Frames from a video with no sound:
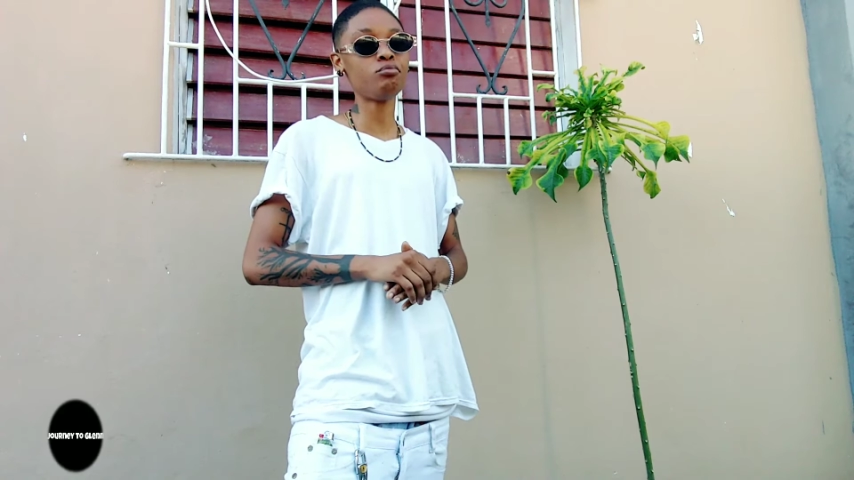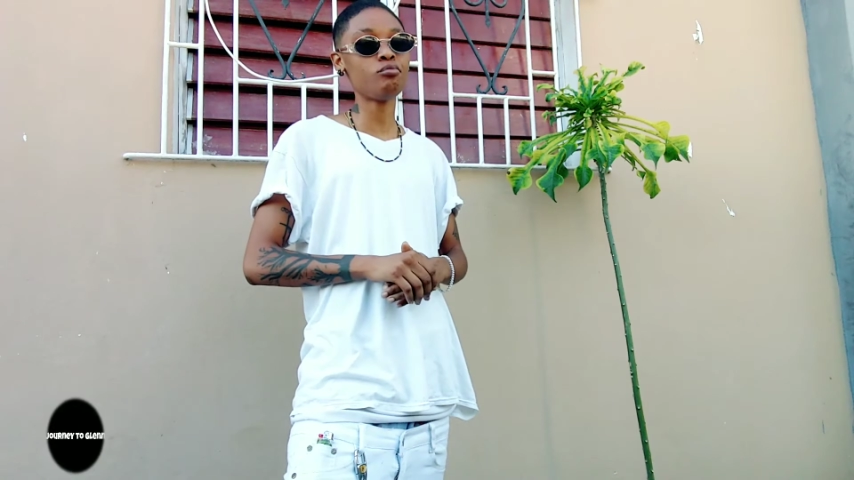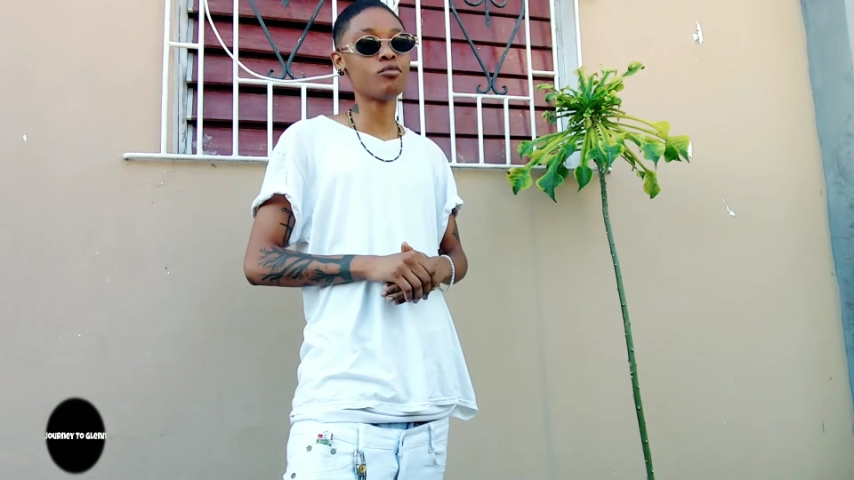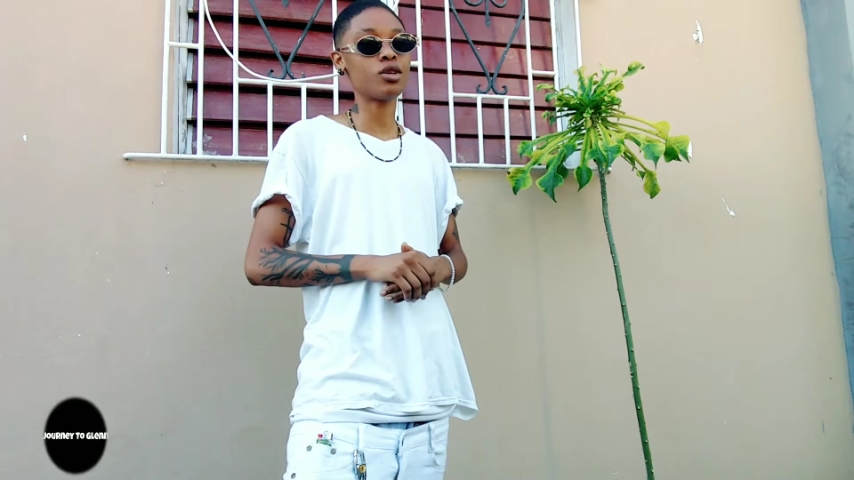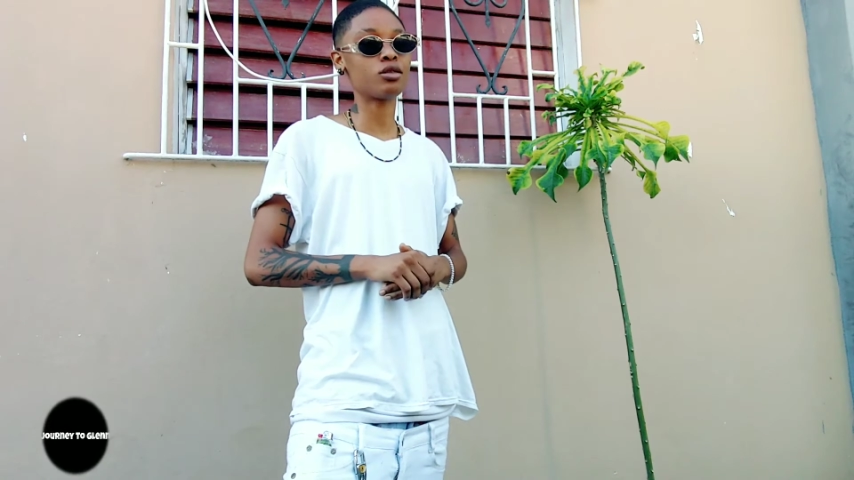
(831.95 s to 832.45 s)

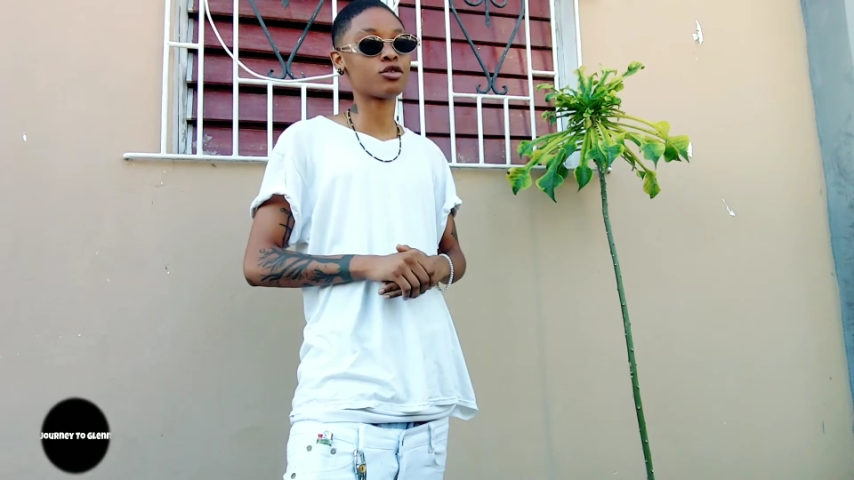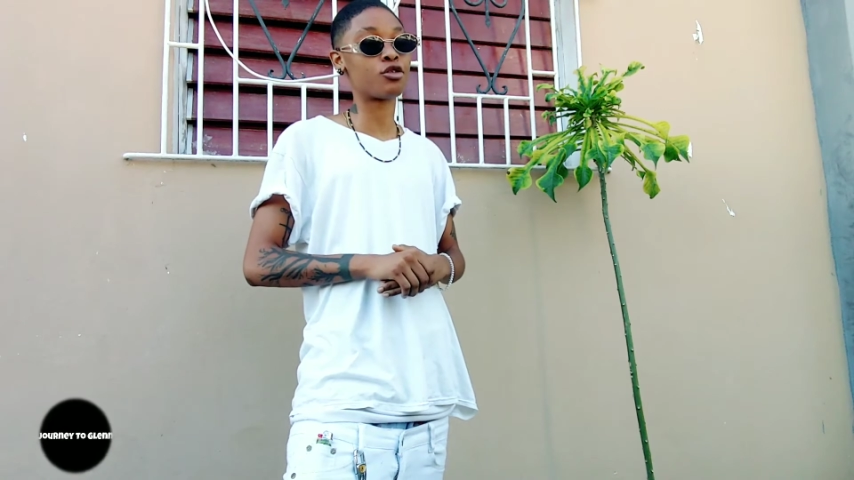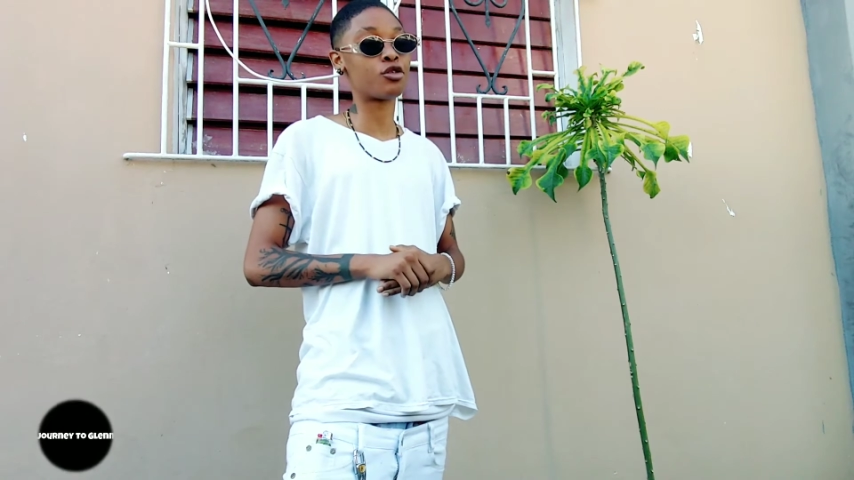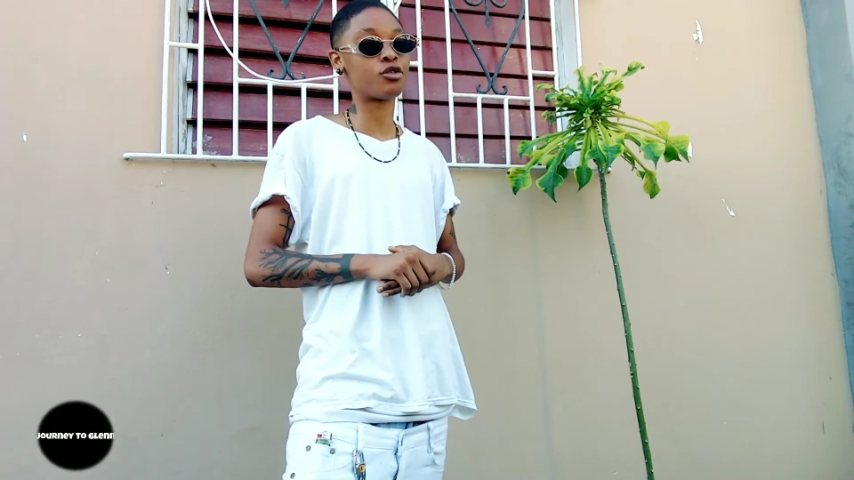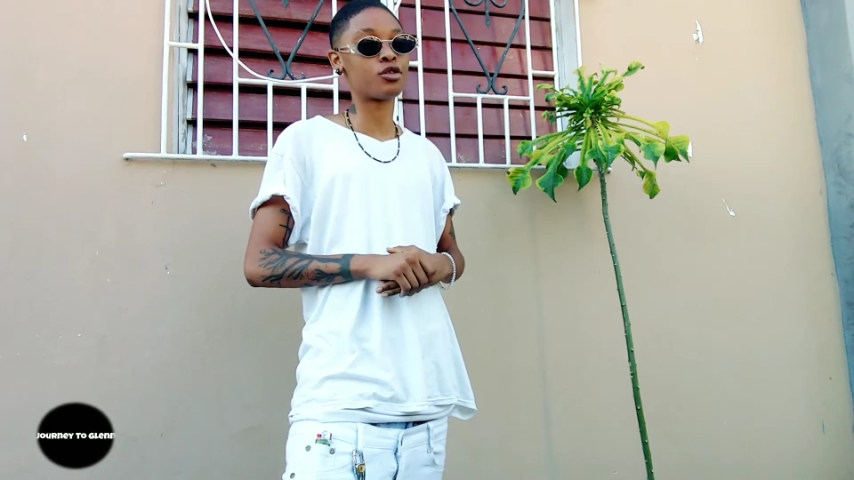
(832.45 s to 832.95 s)

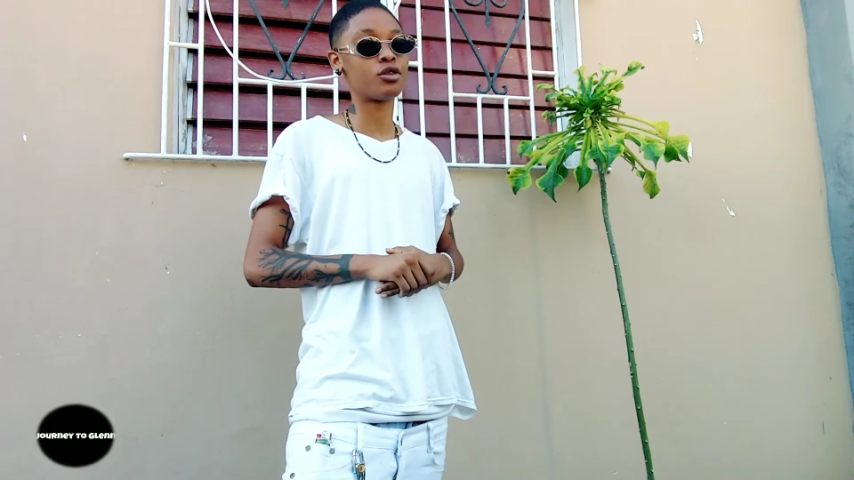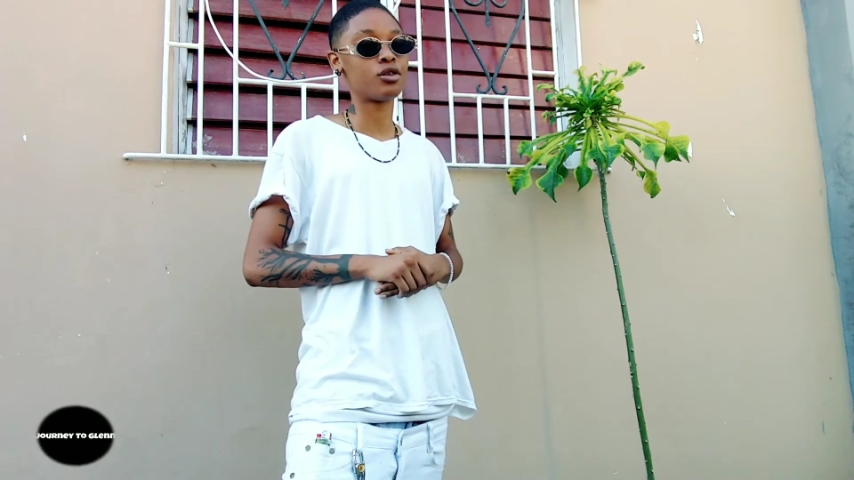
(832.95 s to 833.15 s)
So